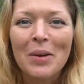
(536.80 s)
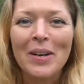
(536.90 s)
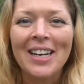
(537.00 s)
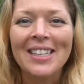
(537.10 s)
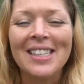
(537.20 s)

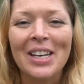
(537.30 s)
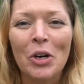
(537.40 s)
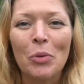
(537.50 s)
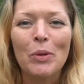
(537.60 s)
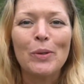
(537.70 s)
Anyway guys, I
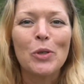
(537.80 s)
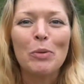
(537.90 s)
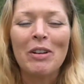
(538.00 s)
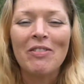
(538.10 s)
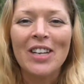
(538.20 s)
hope you enjoyed
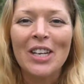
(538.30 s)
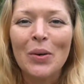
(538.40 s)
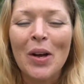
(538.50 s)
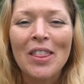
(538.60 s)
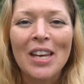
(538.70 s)
my
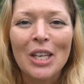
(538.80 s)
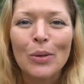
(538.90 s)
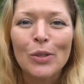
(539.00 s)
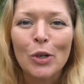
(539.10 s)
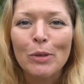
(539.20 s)
video. Thank
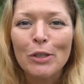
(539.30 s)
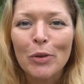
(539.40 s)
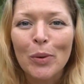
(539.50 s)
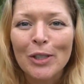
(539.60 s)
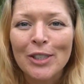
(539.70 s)
you so much
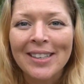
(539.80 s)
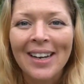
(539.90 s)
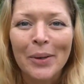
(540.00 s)
for watching.